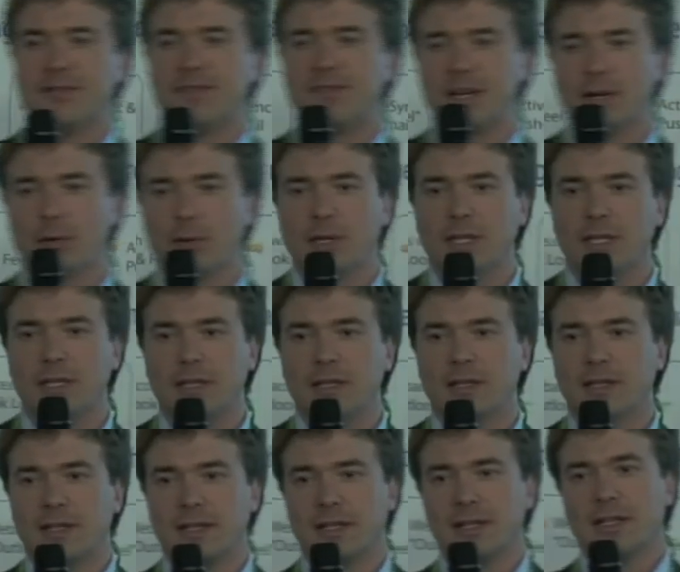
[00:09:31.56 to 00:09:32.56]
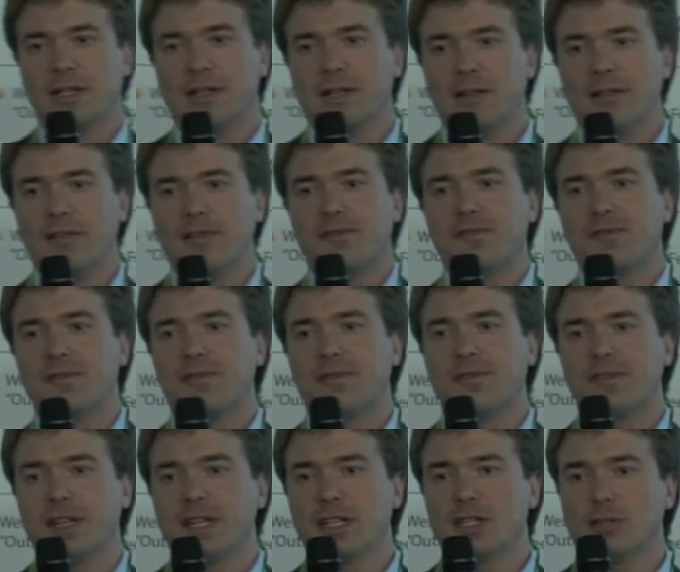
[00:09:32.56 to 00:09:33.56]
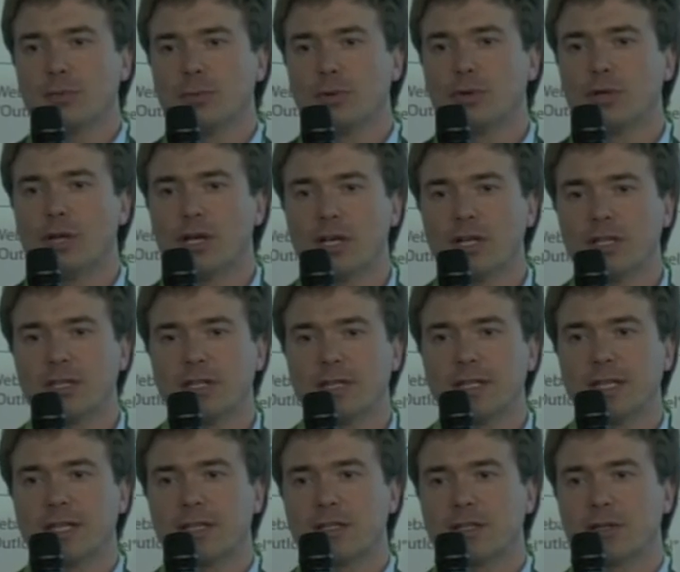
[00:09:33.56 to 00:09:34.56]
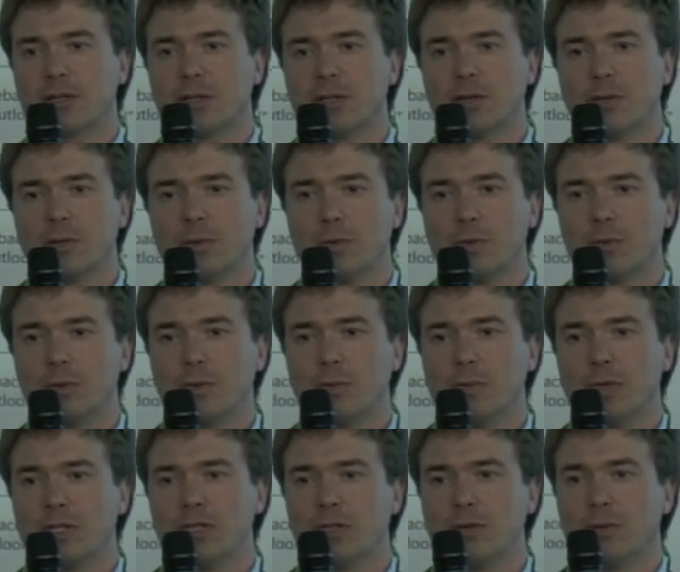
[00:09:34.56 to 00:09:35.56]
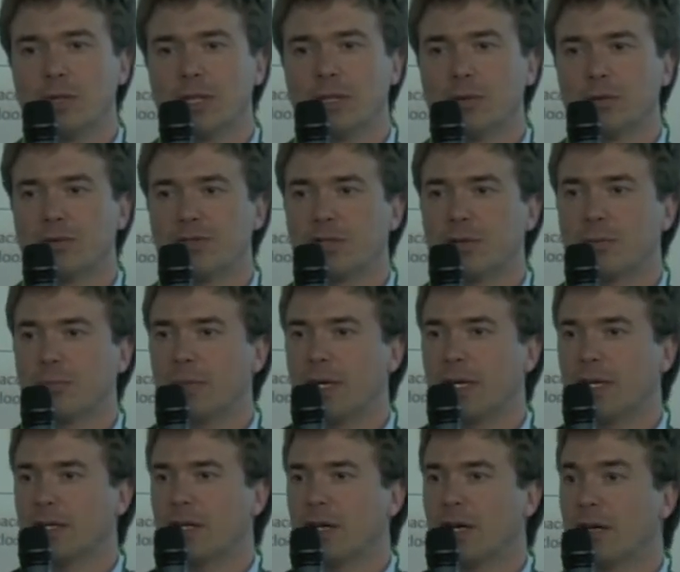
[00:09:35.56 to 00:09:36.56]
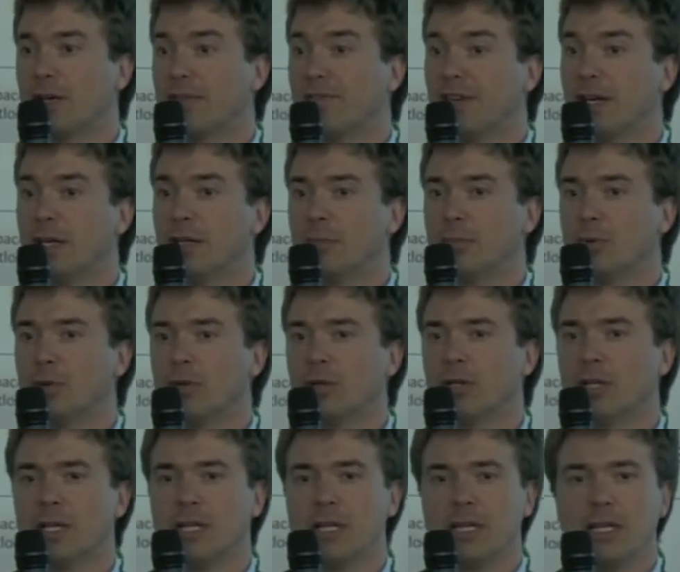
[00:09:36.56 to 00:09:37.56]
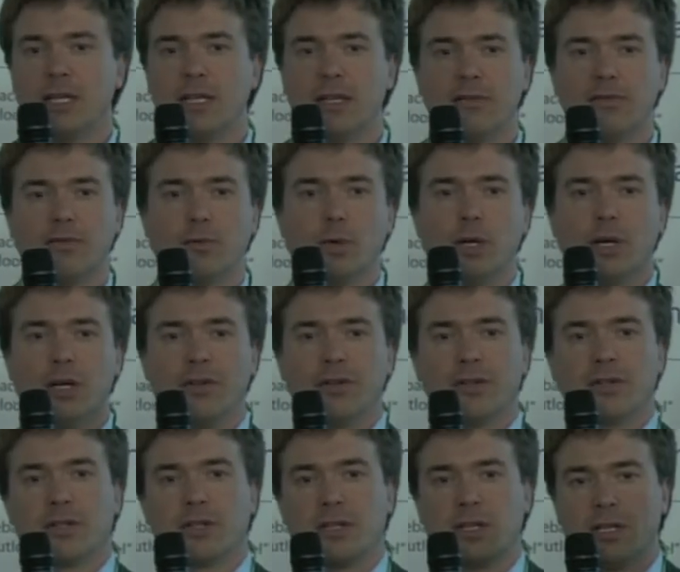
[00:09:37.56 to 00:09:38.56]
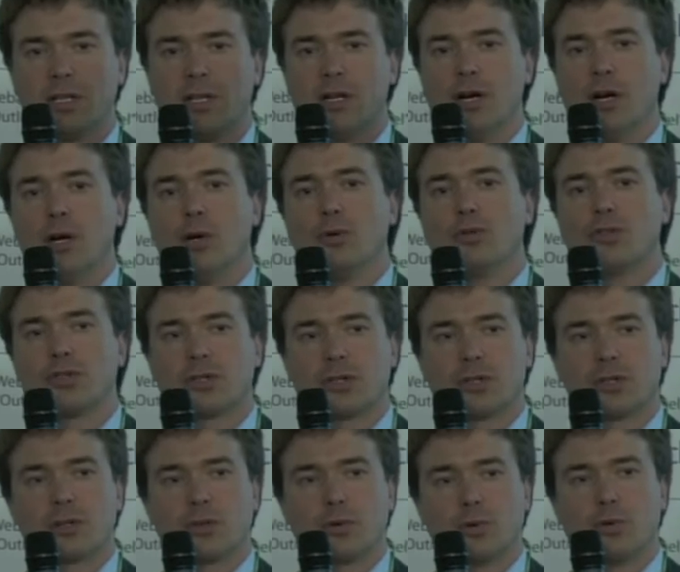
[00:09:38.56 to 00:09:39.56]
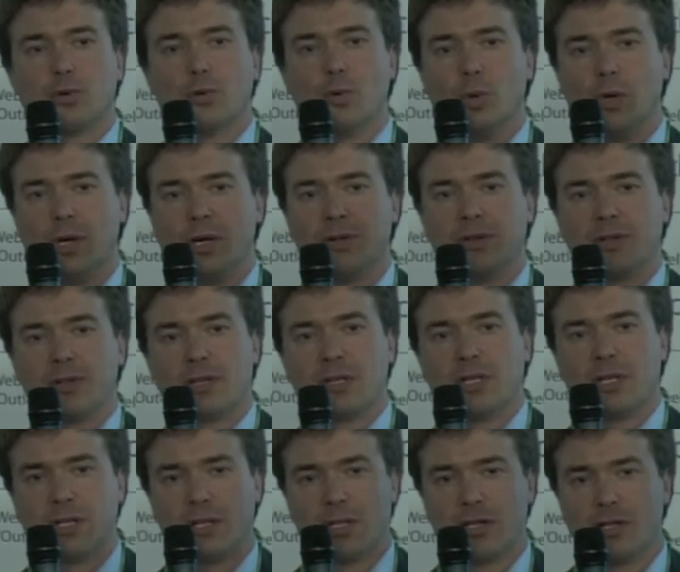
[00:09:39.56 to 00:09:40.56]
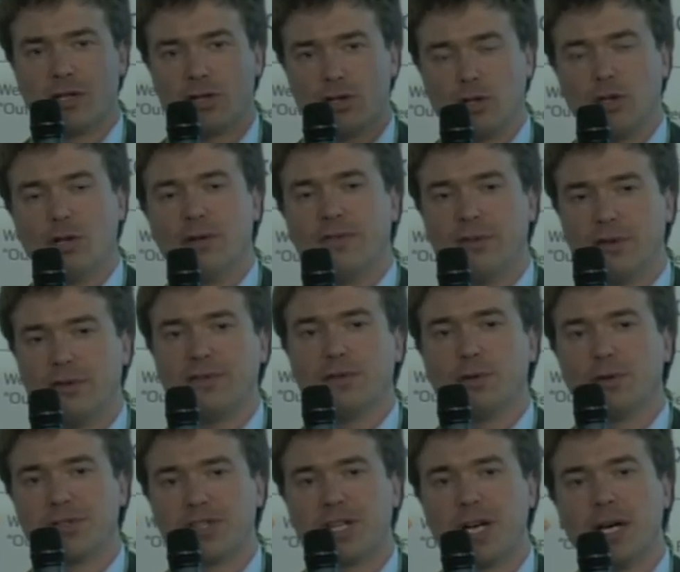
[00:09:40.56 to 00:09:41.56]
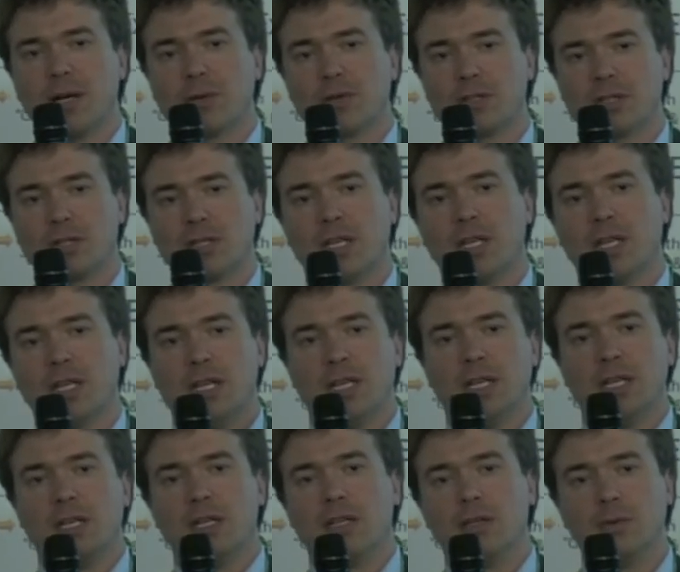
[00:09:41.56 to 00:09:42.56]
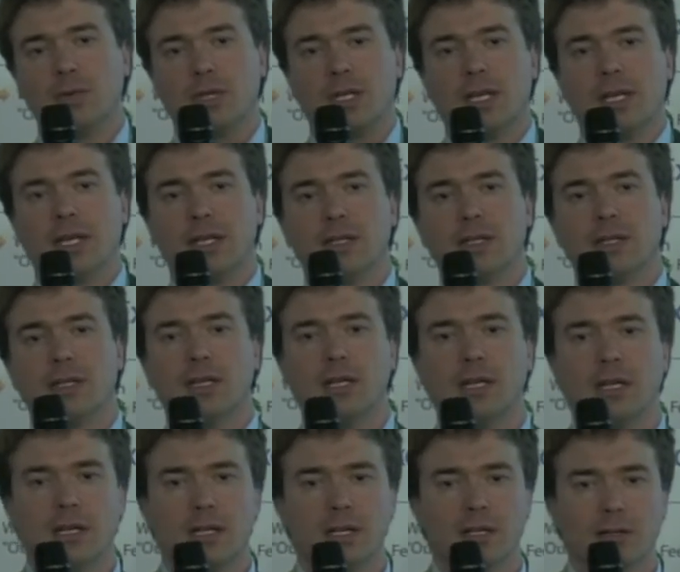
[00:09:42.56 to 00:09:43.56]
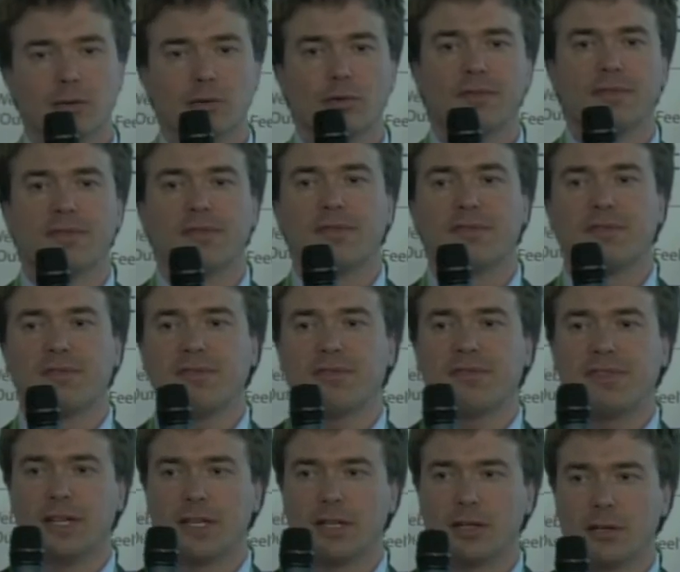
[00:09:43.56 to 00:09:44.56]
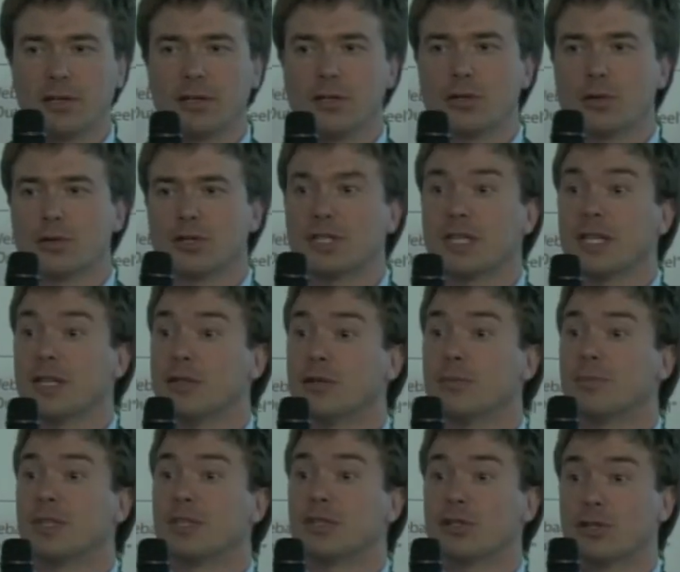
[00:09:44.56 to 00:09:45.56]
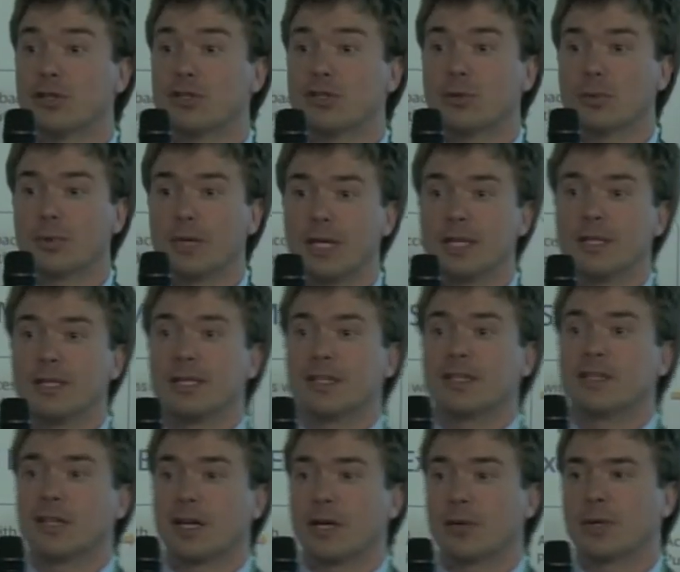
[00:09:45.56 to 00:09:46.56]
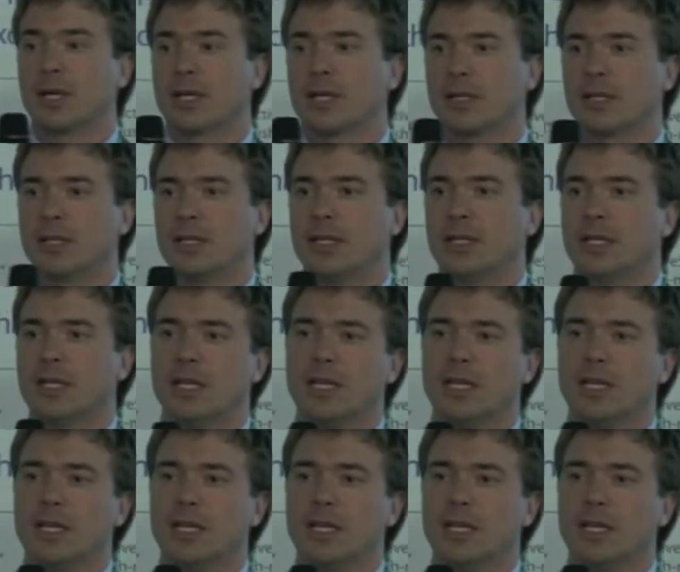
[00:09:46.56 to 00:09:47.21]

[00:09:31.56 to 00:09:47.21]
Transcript: a very flexible architecture which you can also make uh, available if one host or one server falls out, you can uh, configure your setup in such a way that directly